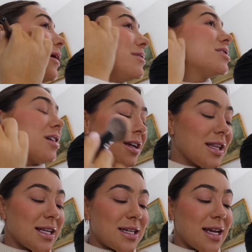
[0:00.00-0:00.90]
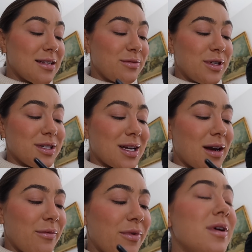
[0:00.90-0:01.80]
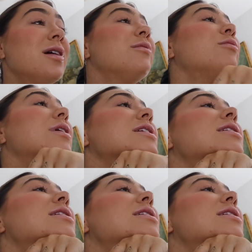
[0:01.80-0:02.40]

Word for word: yeah, we just got in last night, so we just kind of went to